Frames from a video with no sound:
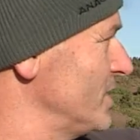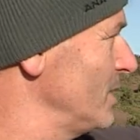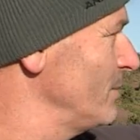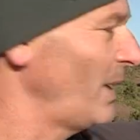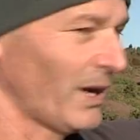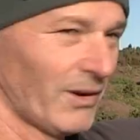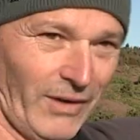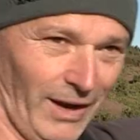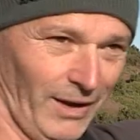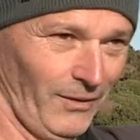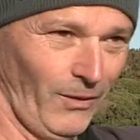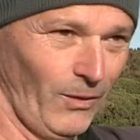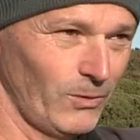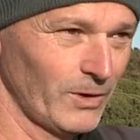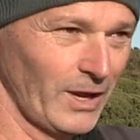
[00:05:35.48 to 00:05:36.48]
in the background,
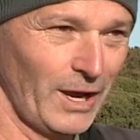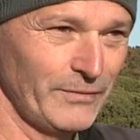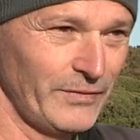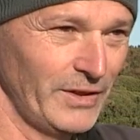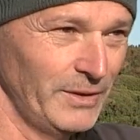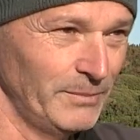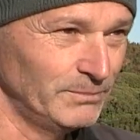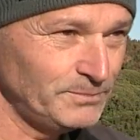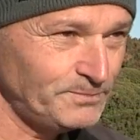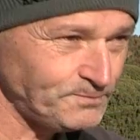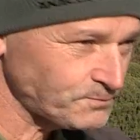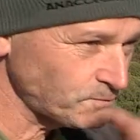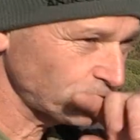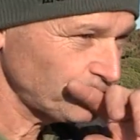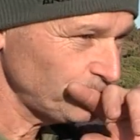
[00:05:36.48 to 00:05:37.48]
I'll go for them.
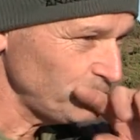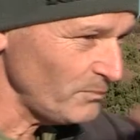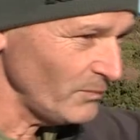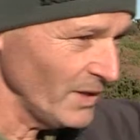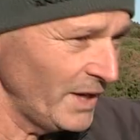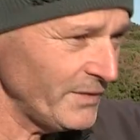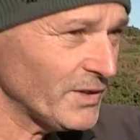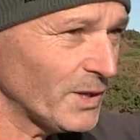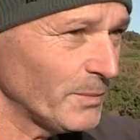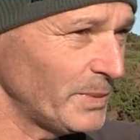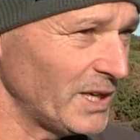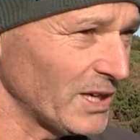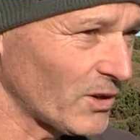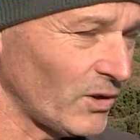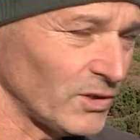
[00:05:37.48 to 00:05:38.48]
They've got a
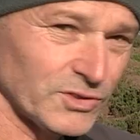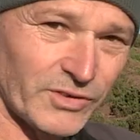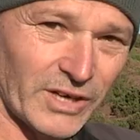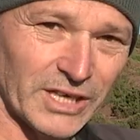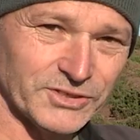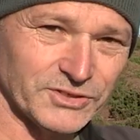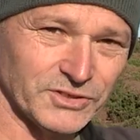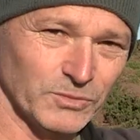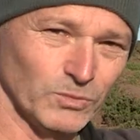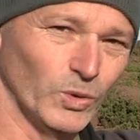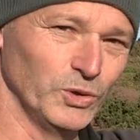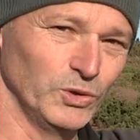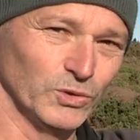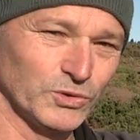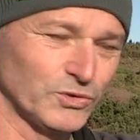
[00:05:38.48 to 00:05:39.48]
better contrast than what
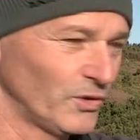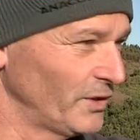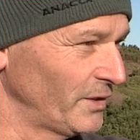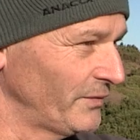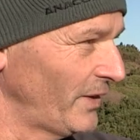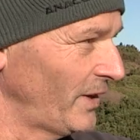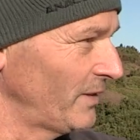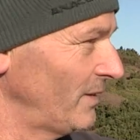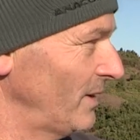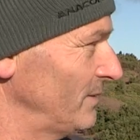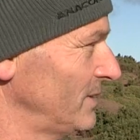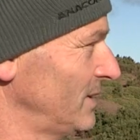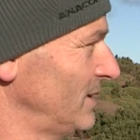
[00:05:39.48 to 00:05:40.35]
you're trying to photograph.